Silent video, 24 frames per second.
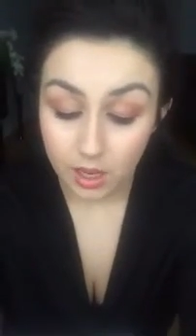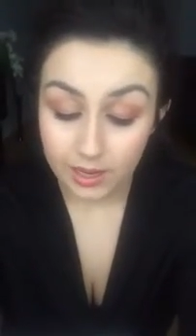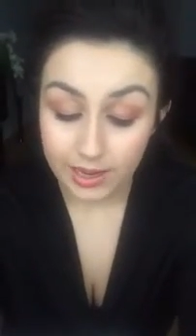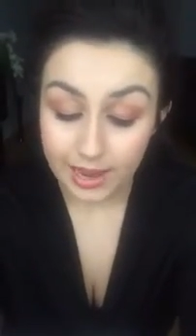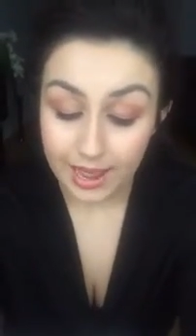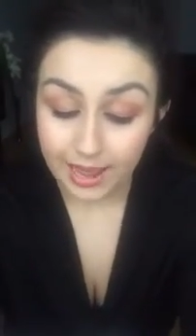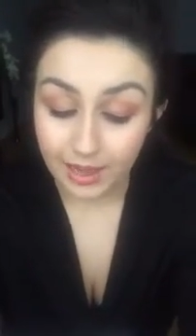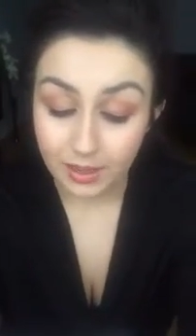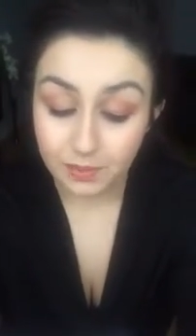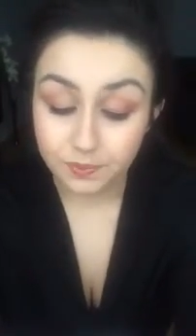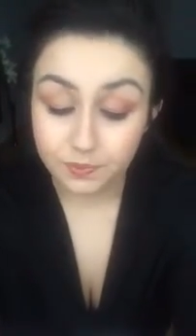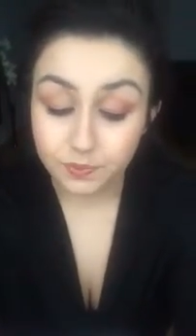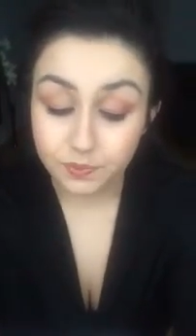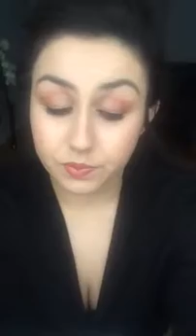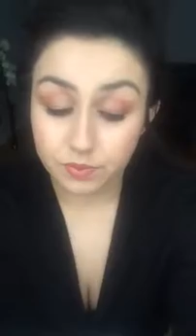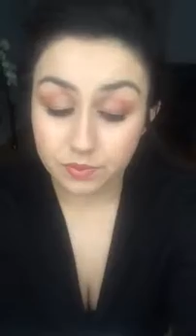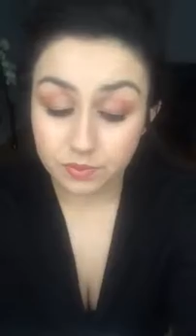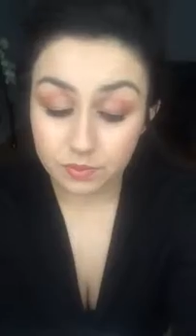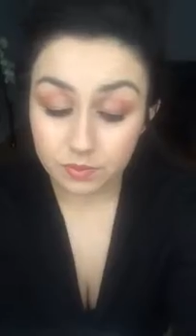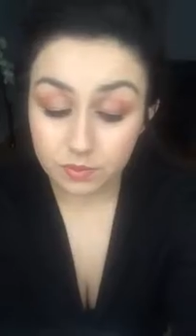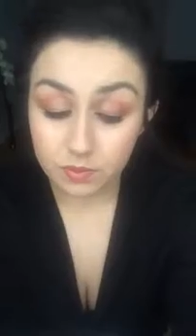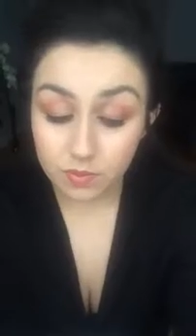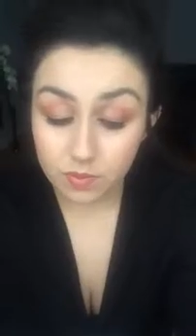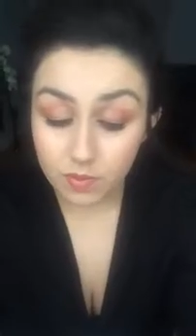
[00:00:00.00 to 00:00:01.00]
Now,
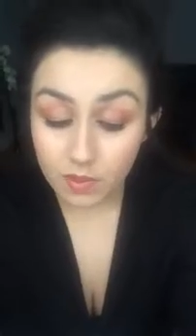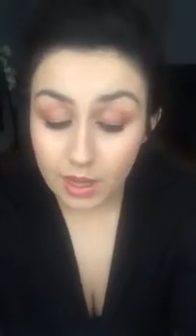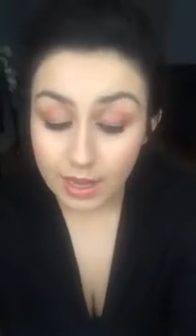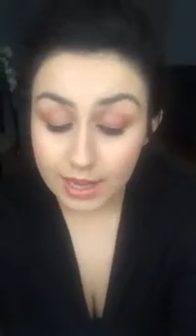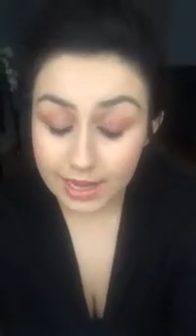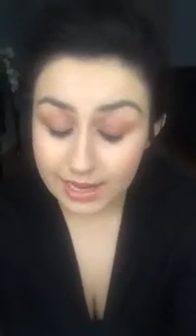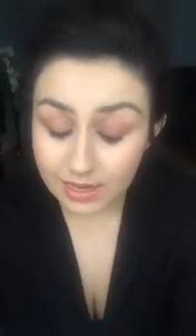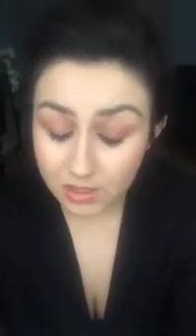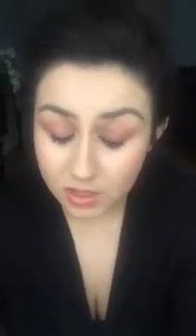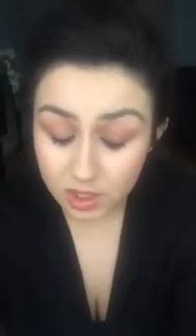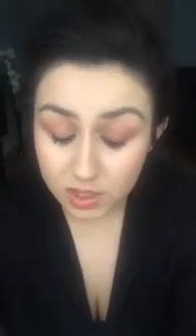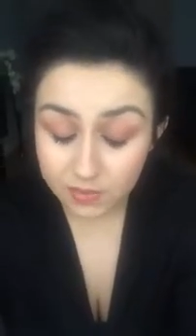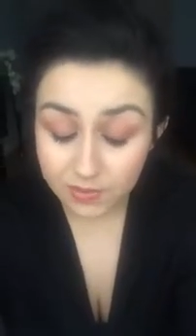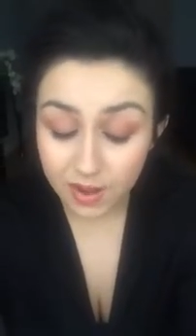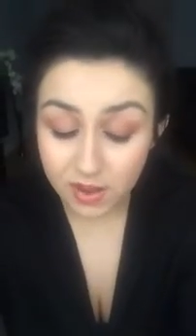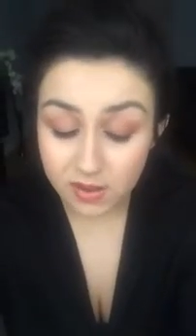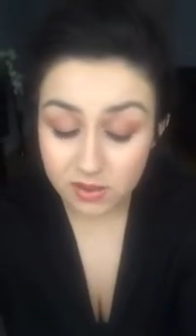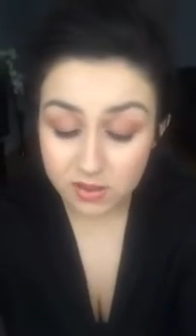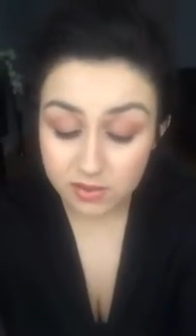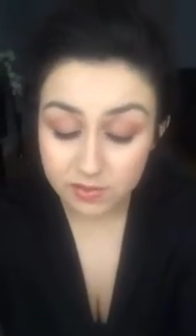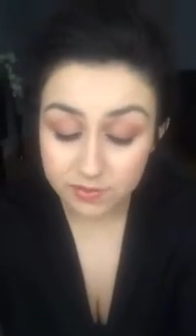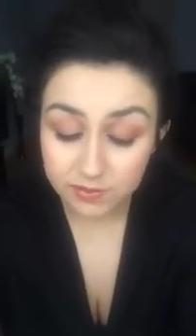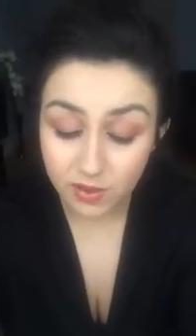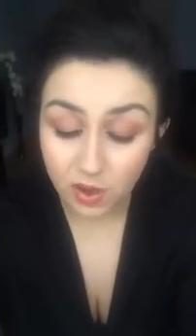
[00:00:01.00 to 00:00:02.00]
in
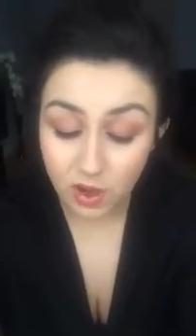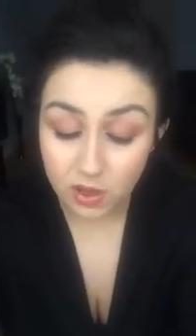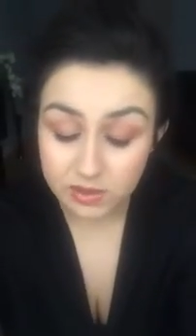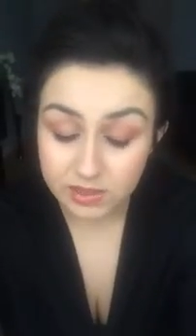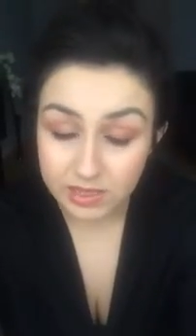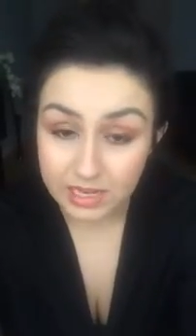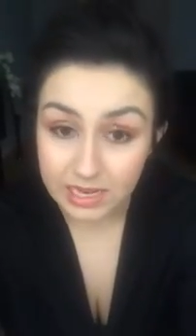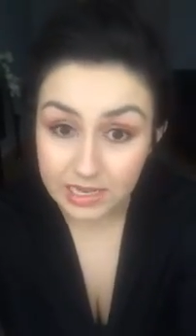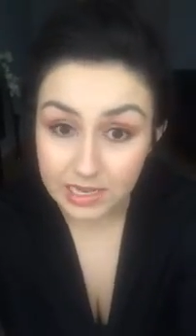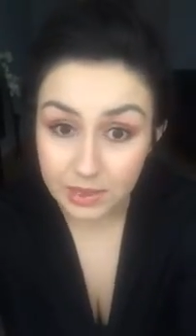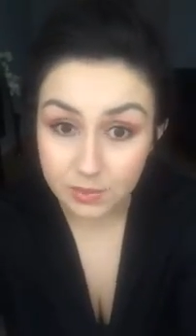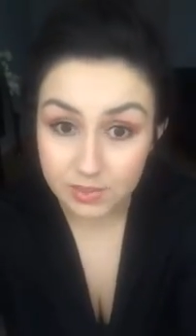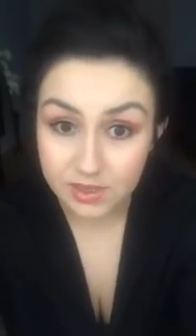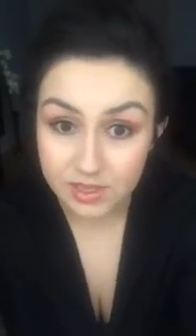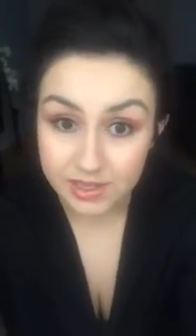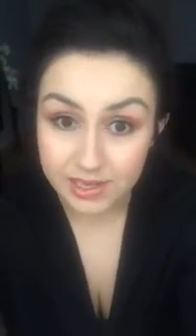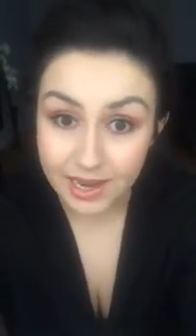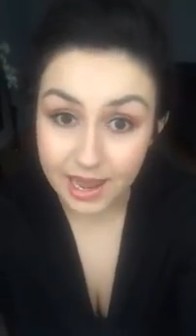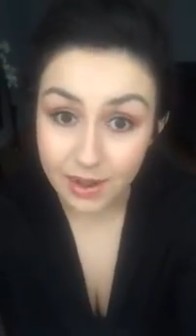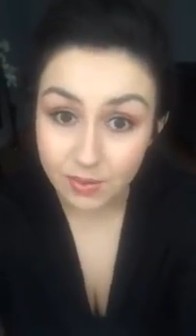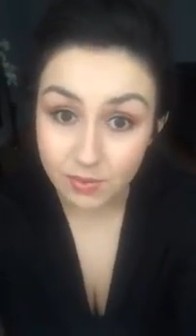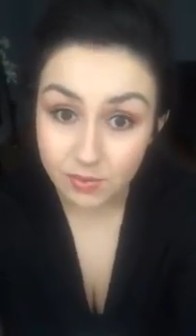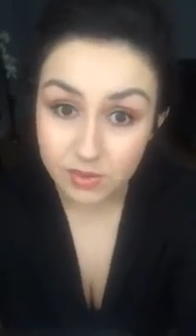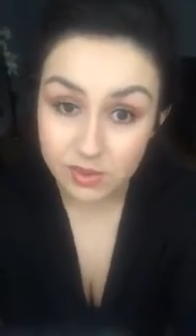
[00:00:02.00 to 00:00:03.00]
2014, it was
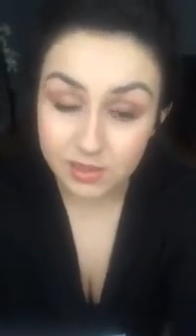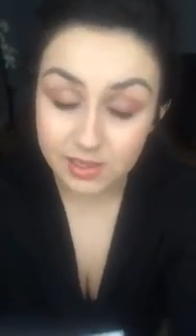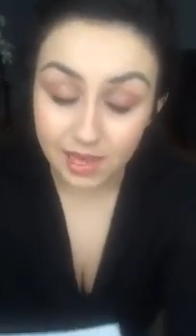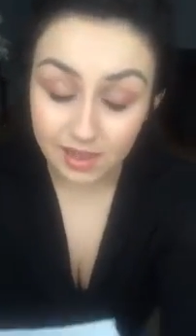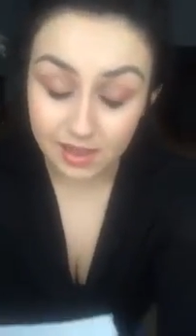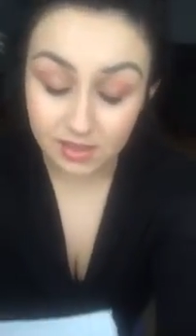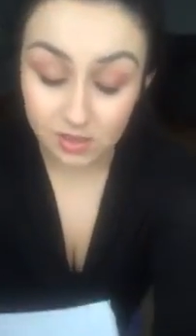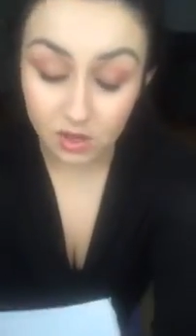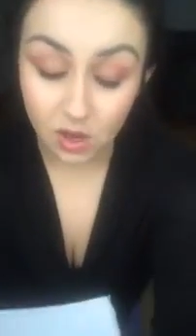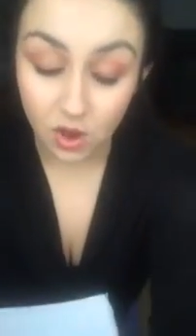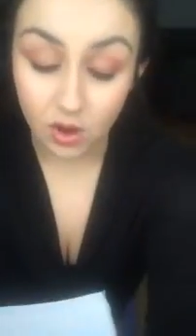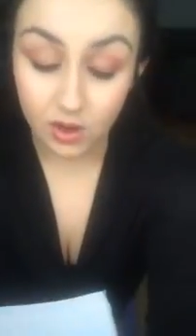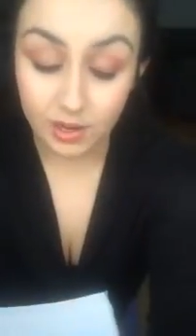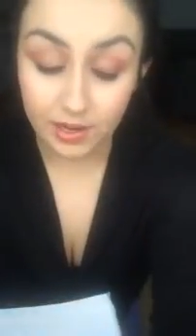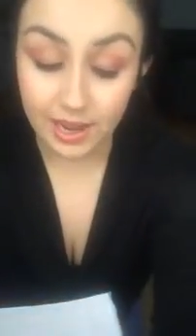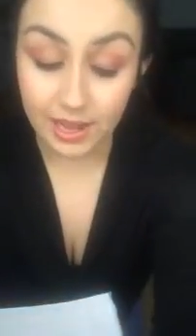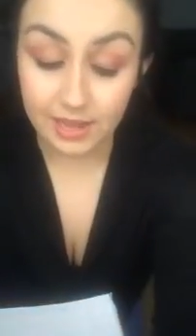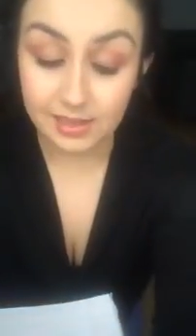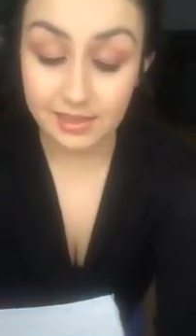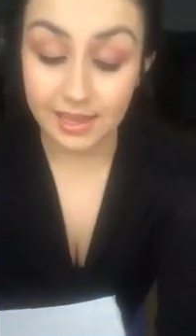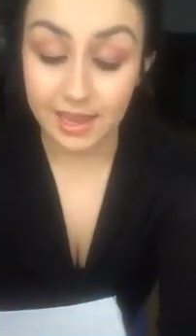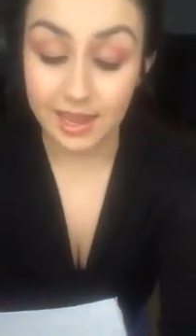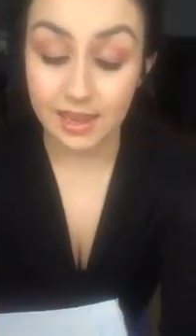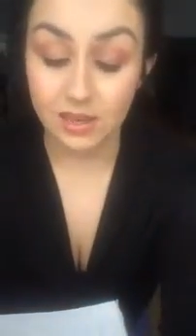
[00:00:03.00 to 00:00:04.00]
announced that this
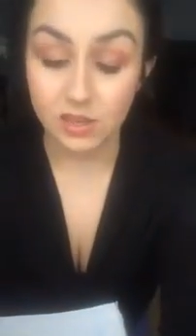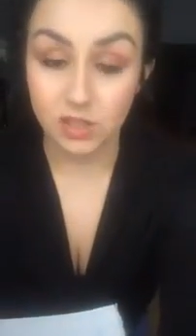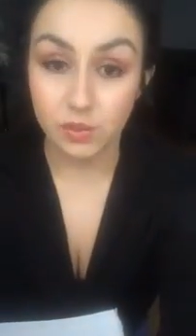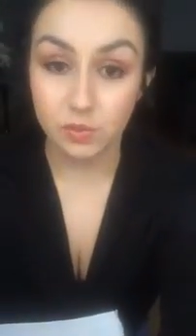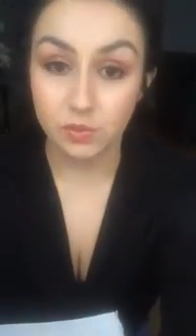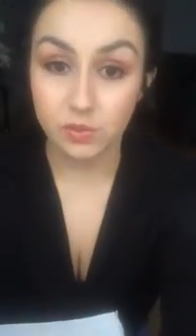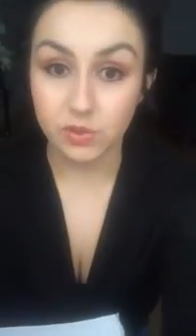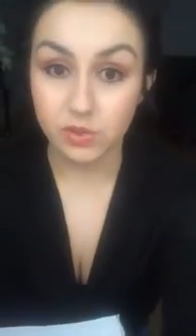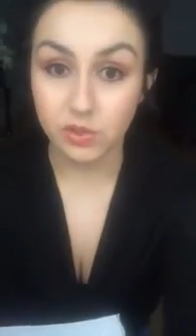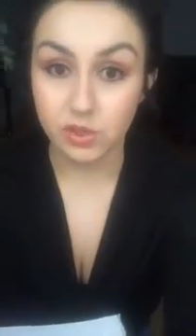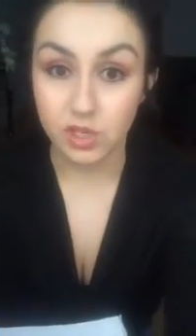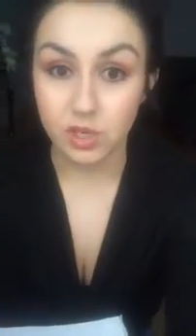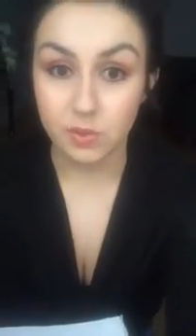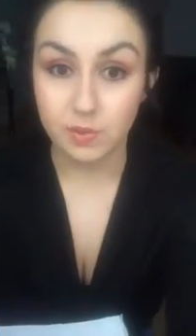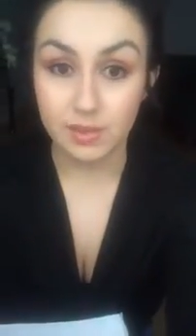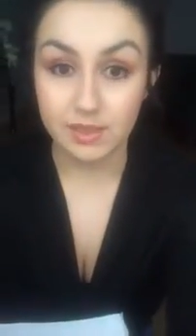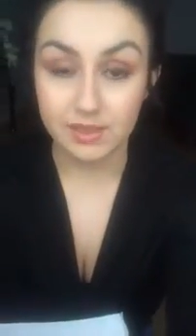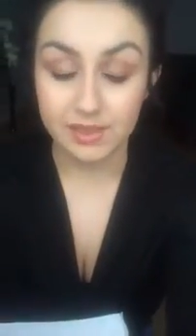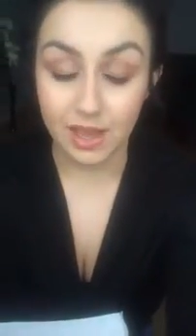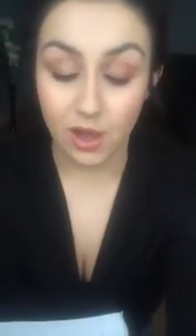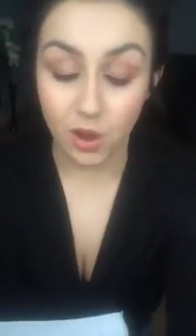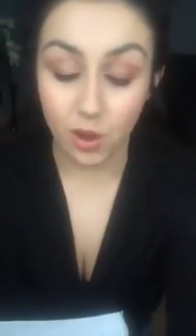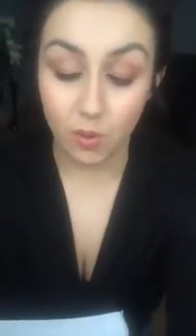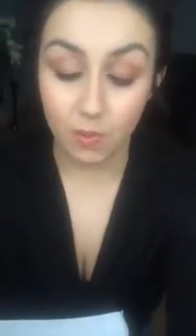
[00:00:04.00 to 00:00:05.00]
organisation was going to be
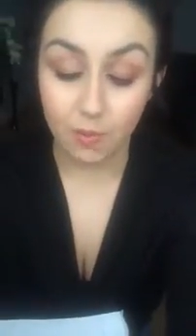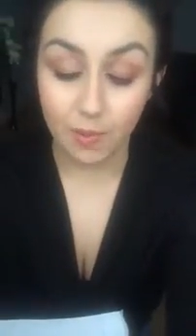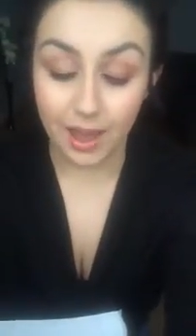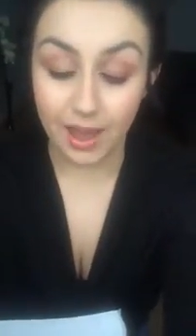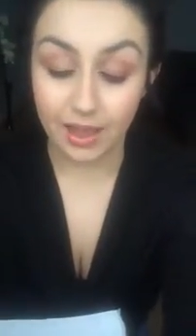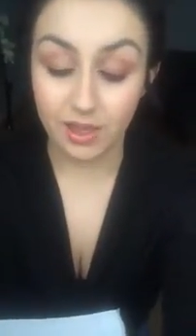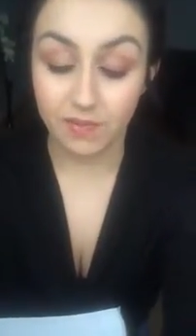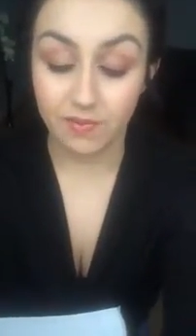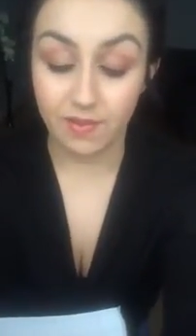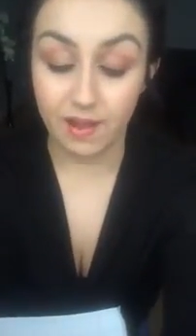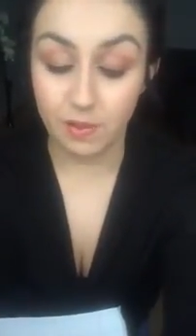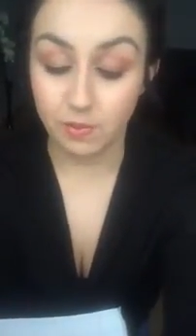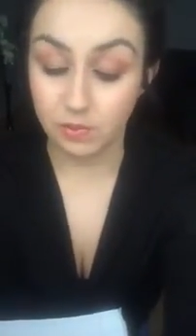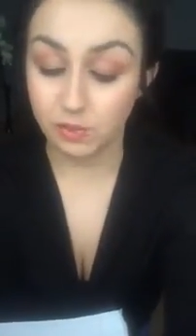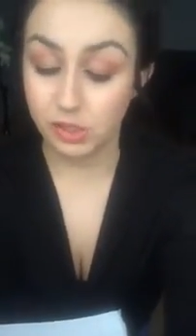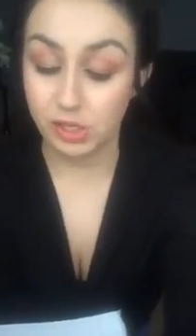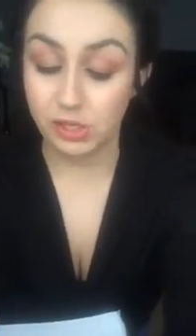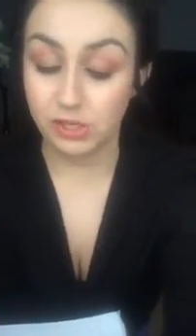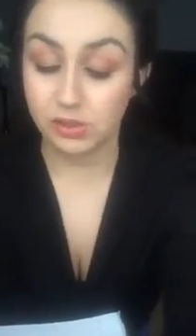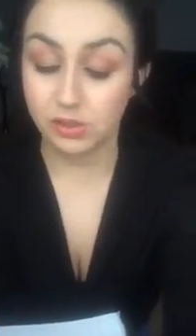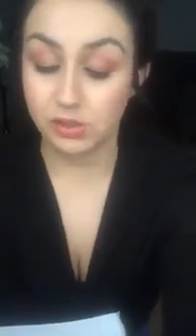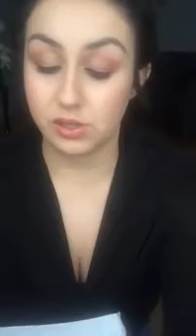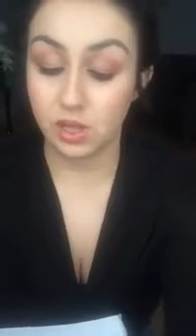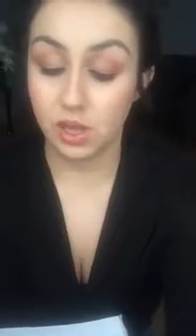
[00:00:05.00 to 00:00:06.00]
set up by the
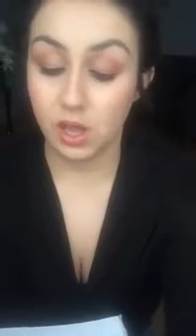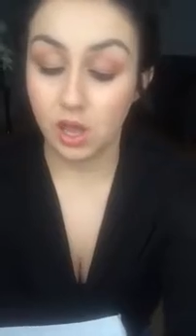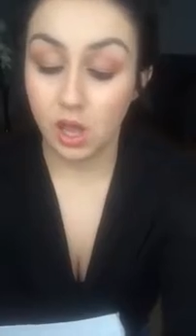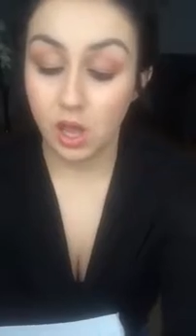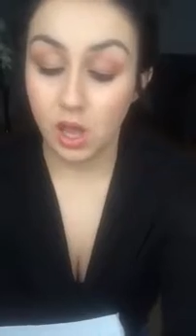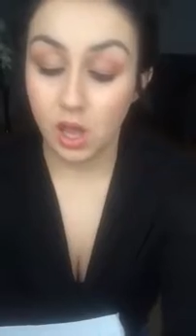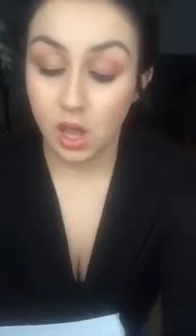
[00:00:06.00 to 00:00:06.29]
founders.